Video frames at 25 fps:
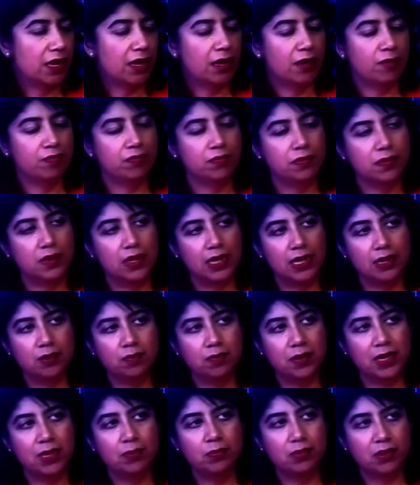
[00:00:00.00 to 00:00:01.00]
um, in
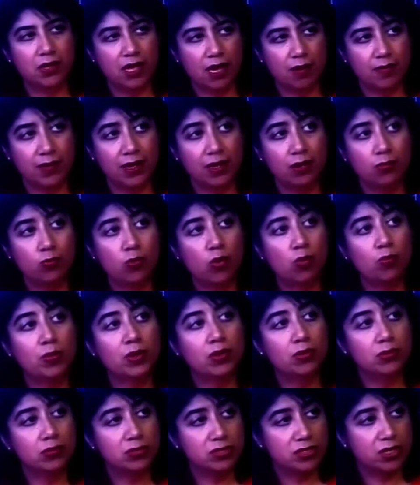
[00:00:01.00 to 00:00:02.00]
people coming. What
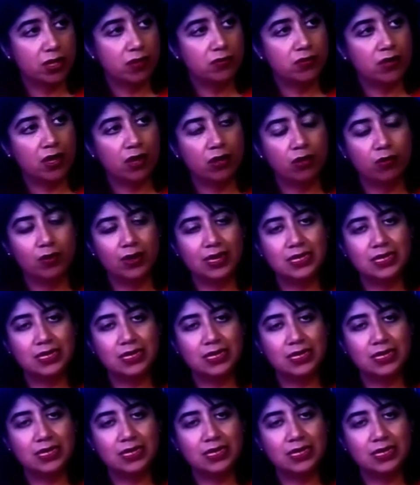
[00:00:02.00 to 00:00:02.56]
we also know